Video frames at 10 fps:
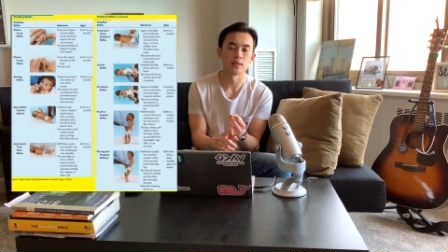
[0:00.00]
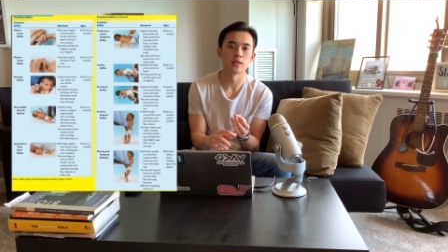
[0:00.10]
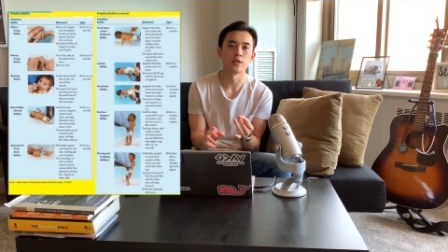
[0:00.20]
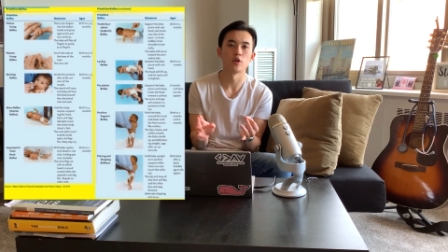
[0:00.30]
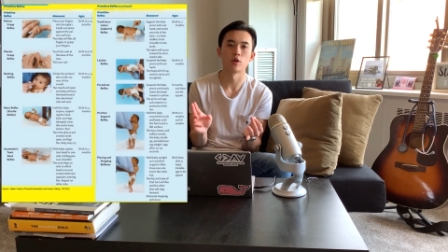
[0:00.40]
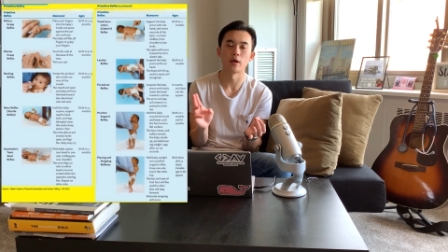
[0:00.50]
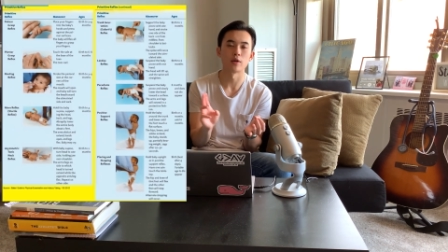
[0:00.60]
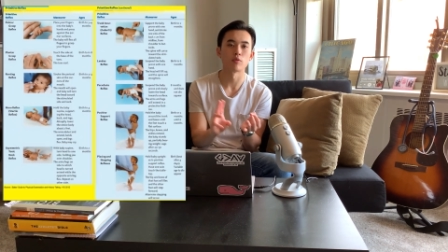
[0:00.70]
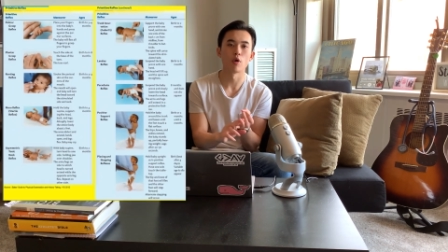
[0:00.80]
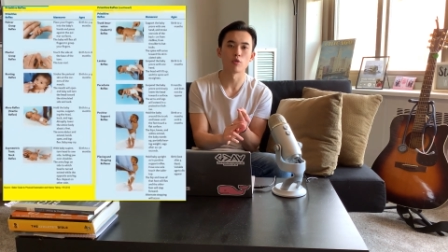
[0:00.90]
and then your like
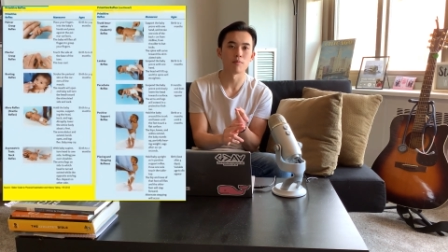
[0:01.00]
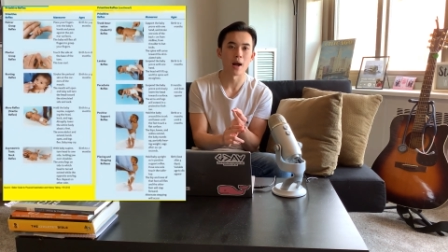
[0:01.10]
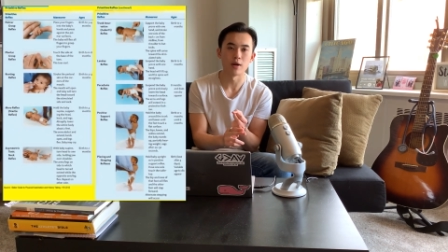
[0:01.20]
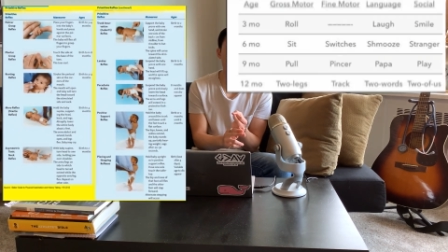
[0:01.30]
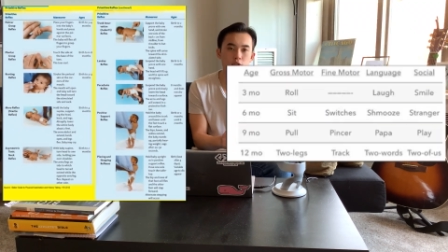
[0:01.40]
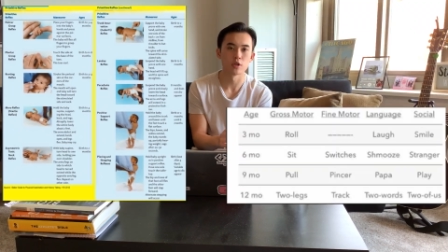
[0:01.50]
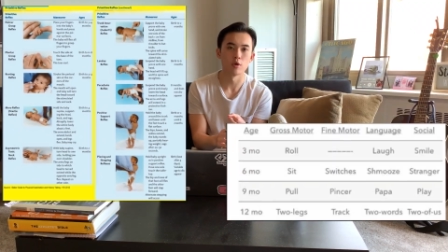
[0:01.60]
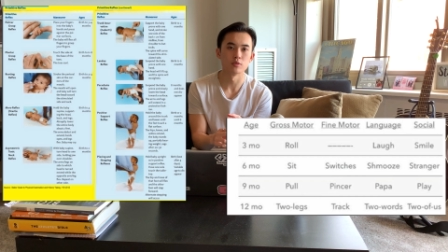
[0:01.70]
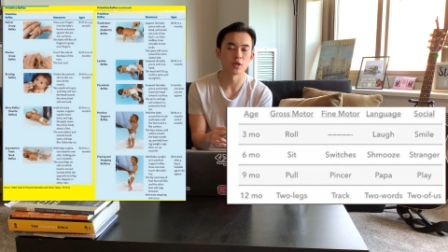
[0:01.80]
growth milestones,